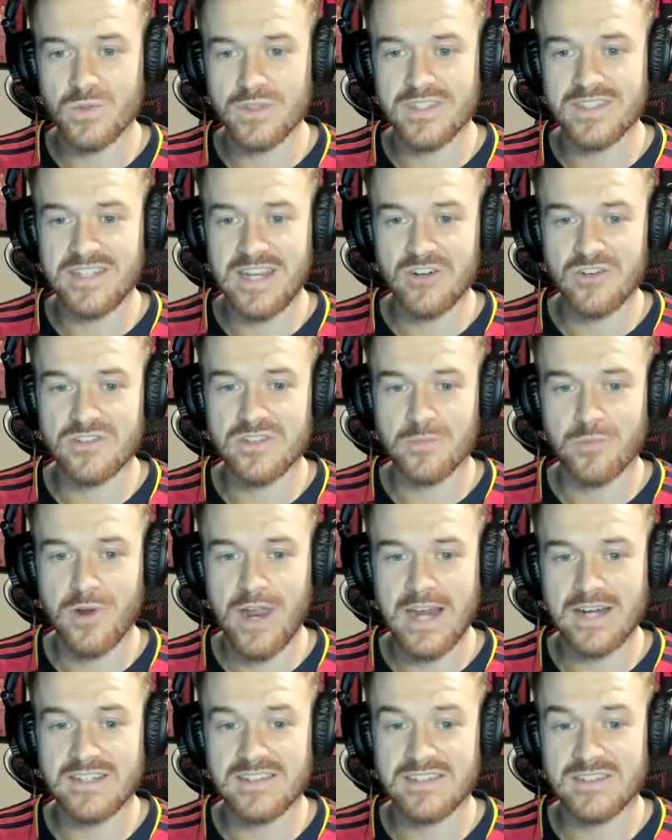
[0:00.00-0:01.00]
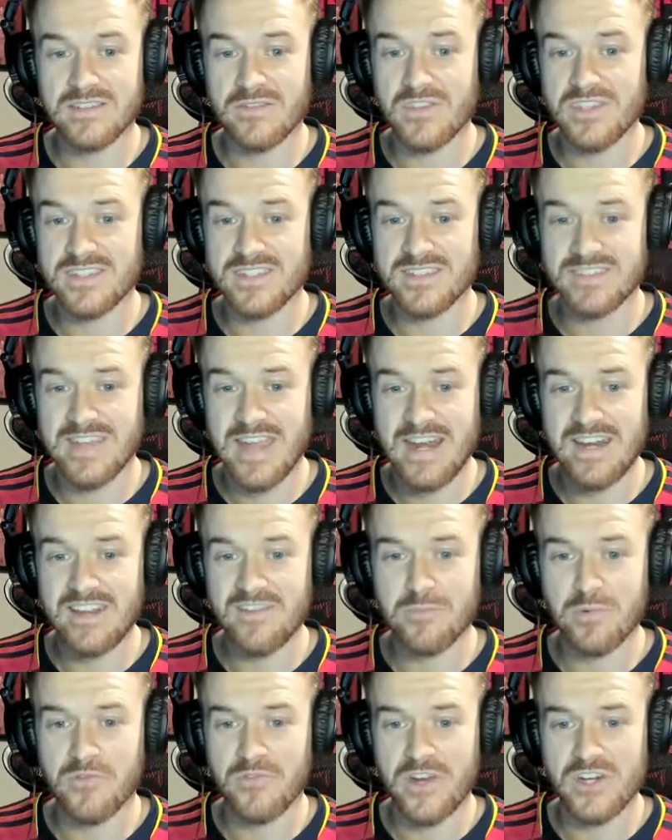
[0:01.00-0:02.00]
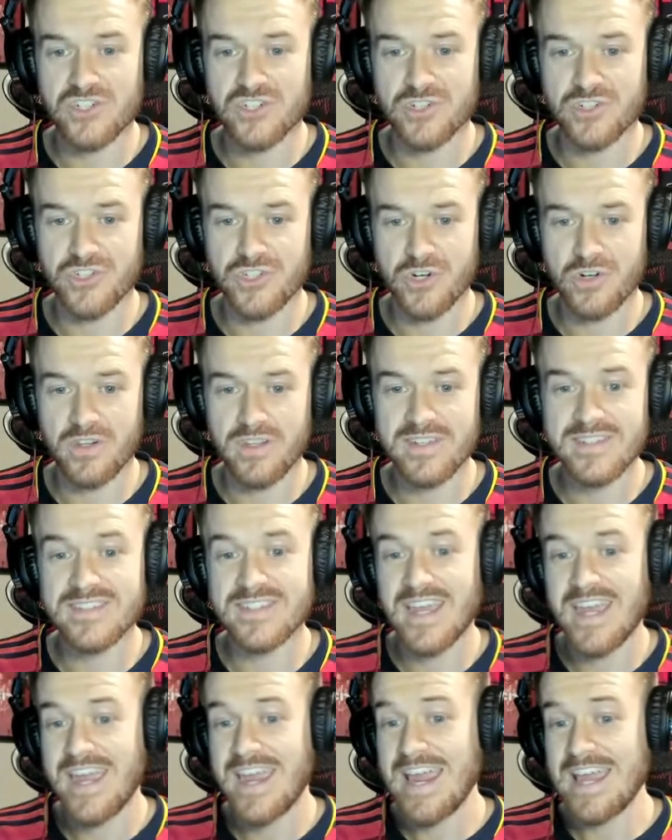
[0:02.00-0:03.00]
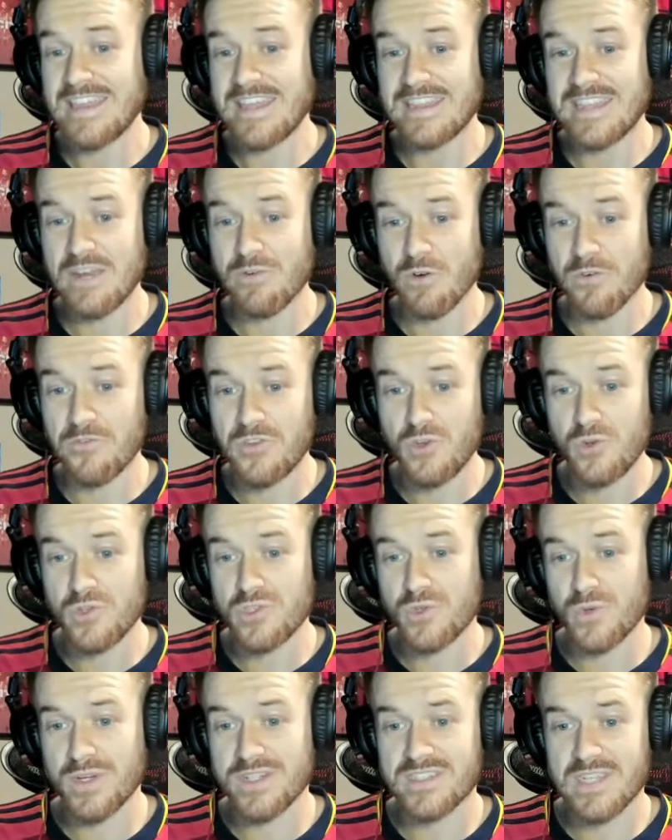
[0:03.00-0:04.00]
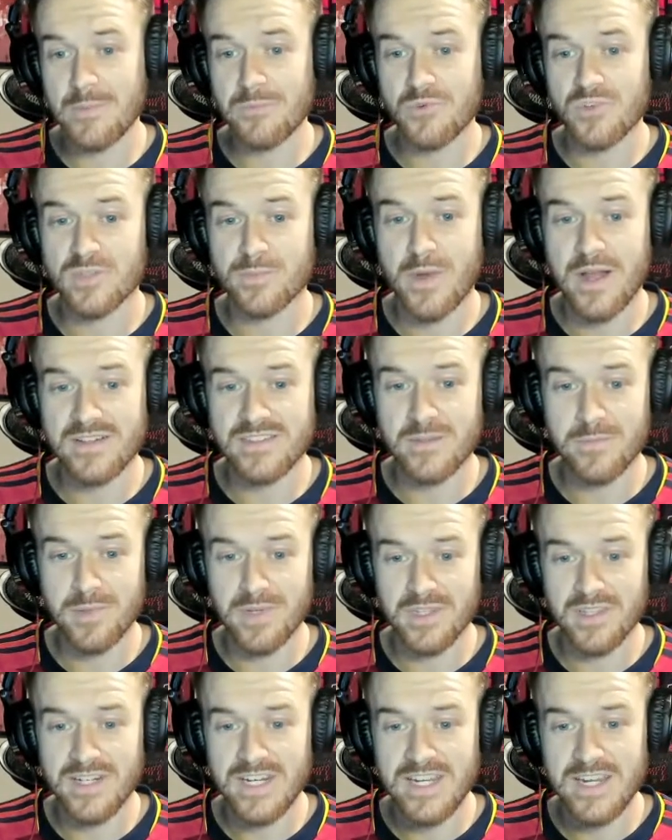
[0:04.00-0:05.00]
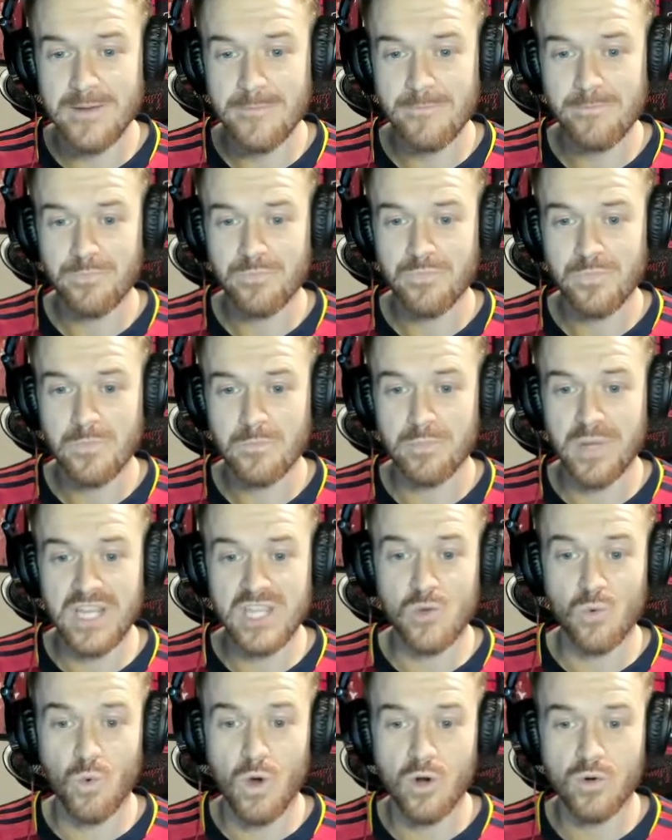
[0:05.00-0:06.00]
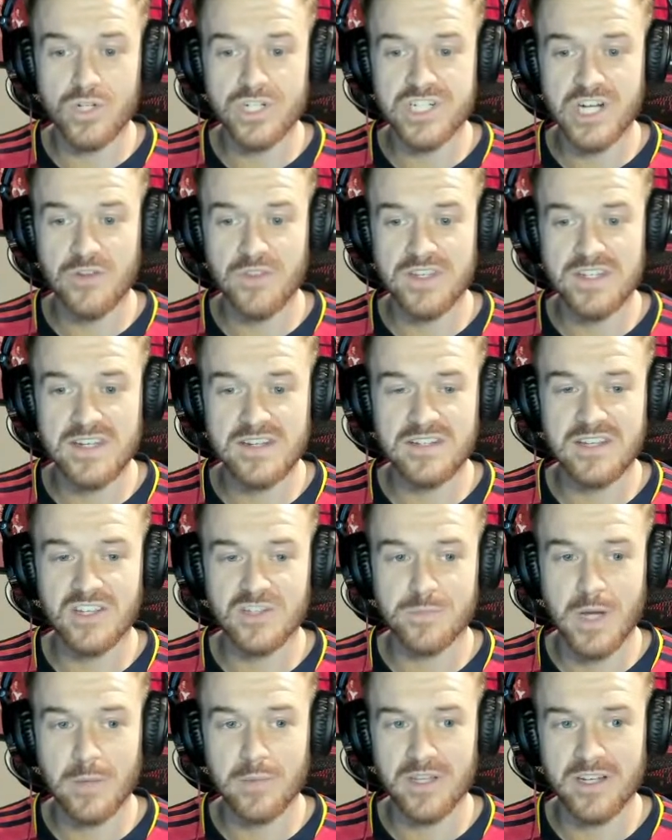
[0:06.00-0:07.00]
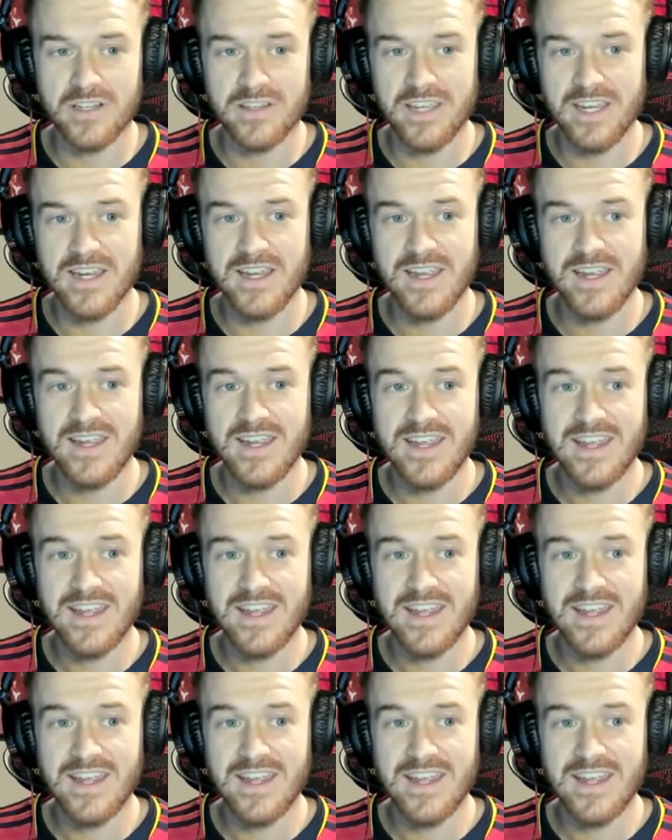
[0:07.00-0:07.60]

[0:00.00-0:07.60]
with the standards and practices of the Society of Professional Journalists and that they refuse to accept responsibility, but you won't share the details publicly,